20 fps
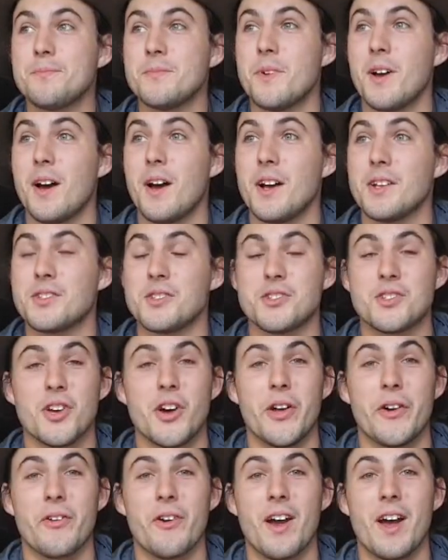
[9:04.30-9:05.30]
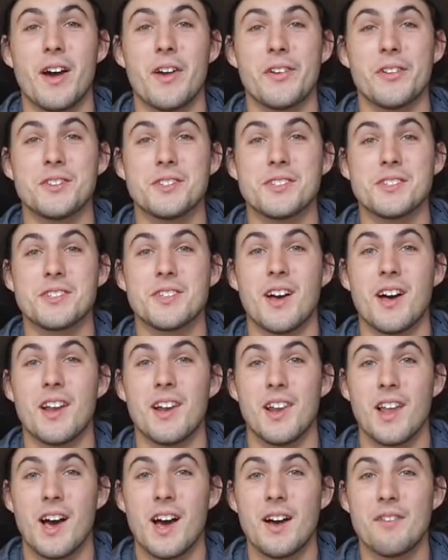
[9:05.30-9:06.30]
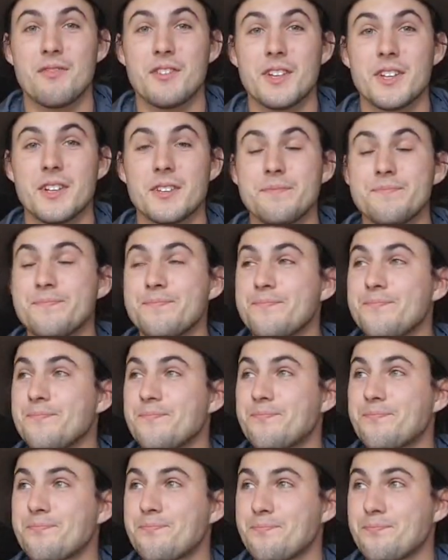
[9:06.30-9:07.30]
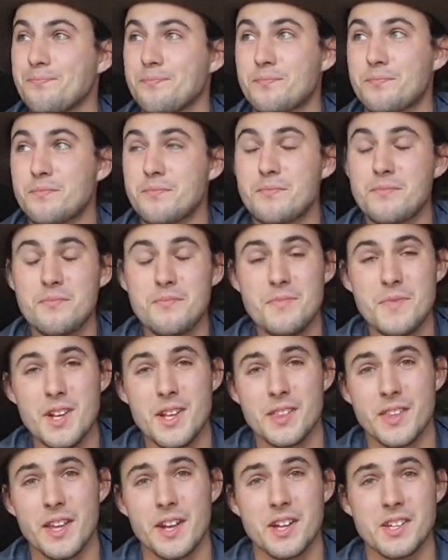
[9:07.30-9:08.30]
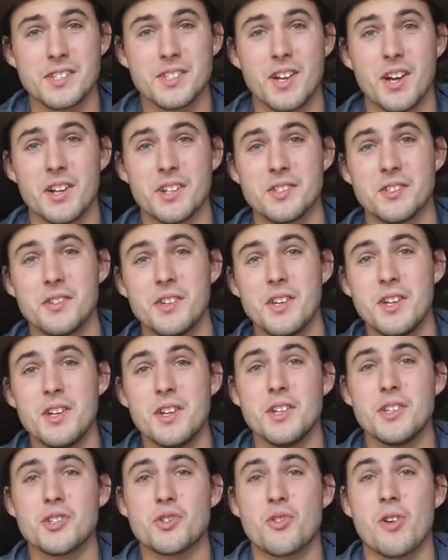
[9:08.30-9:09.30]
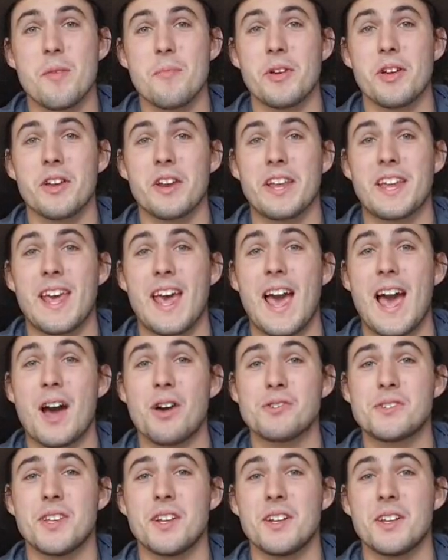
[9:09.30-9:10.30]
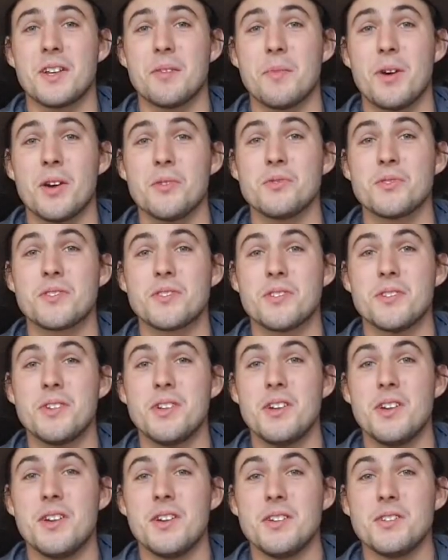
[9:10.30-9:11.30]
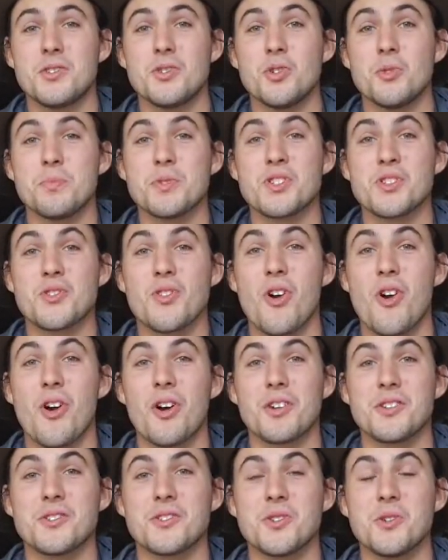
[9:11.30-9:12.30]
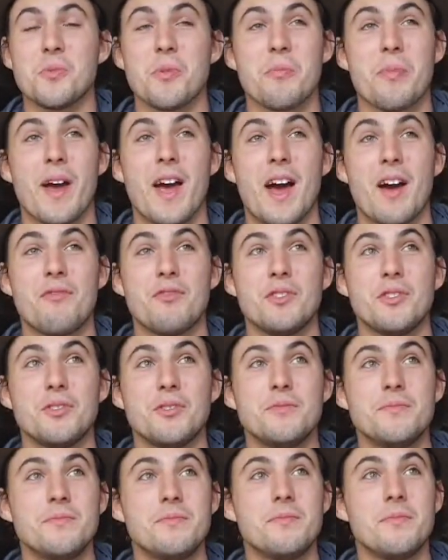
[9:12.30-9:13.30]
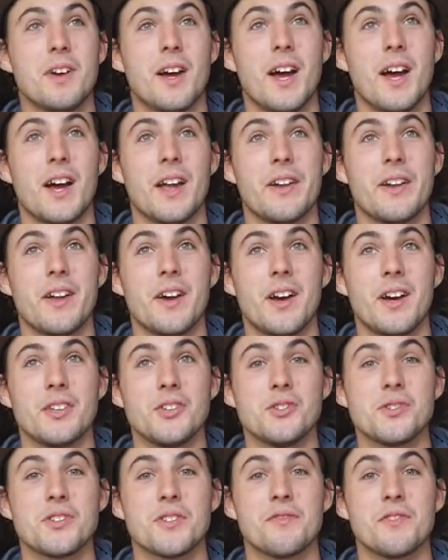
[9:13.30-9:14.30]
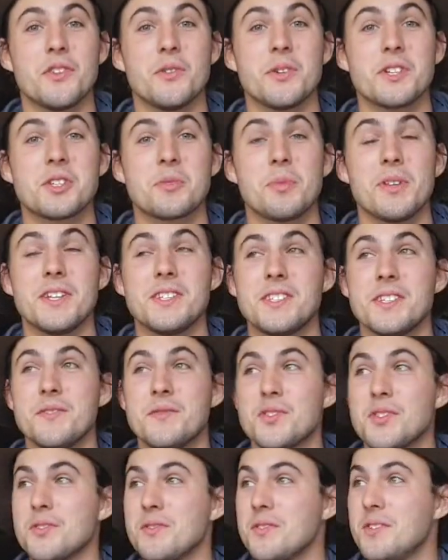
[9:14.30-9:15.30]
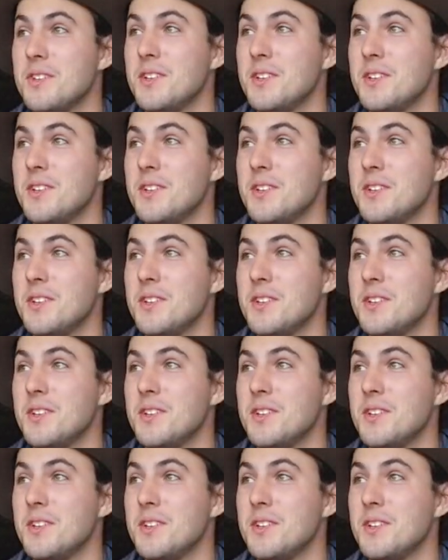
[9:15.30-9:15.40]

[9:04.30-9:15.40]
to turn around and to start laughing, and then I started screaming at a cow, telling him I was super strong and super powerful, and used a few expletives